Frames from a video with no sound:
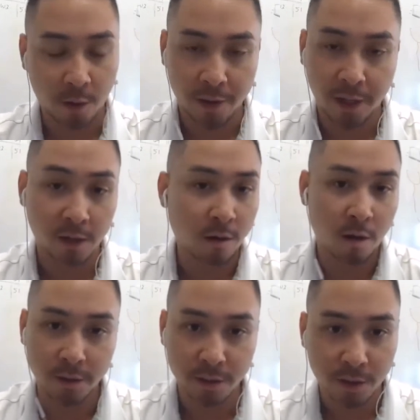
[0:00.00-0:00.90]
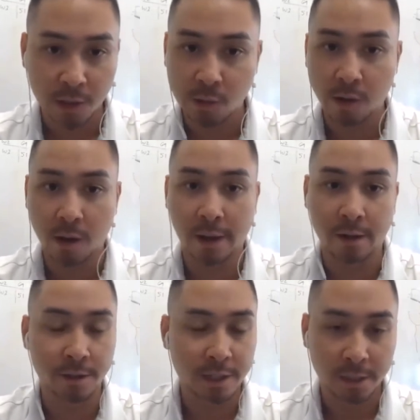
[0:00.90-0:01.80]
They could call us and talk to our IR
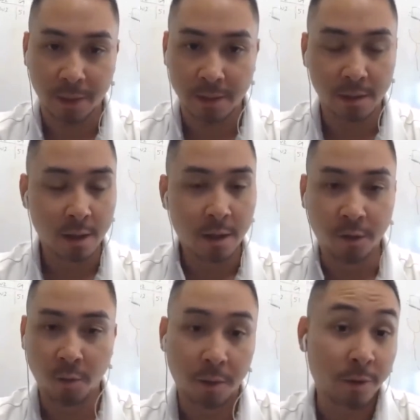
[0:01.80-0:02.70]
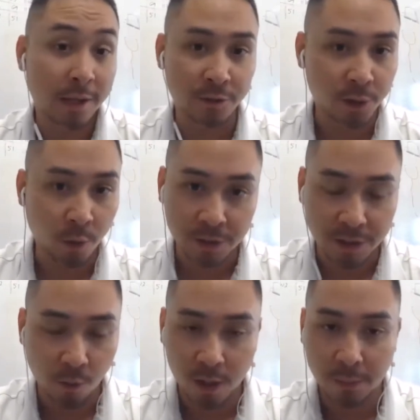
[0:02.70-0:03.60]
team, and they'll be able to answer any questions they
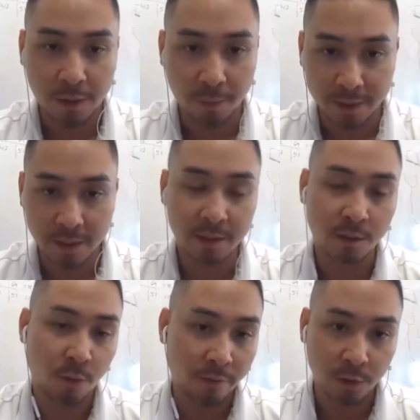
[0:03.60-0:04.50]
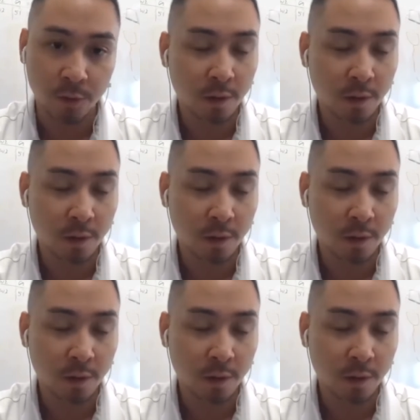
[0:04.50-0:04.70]
want about the business, the revenues.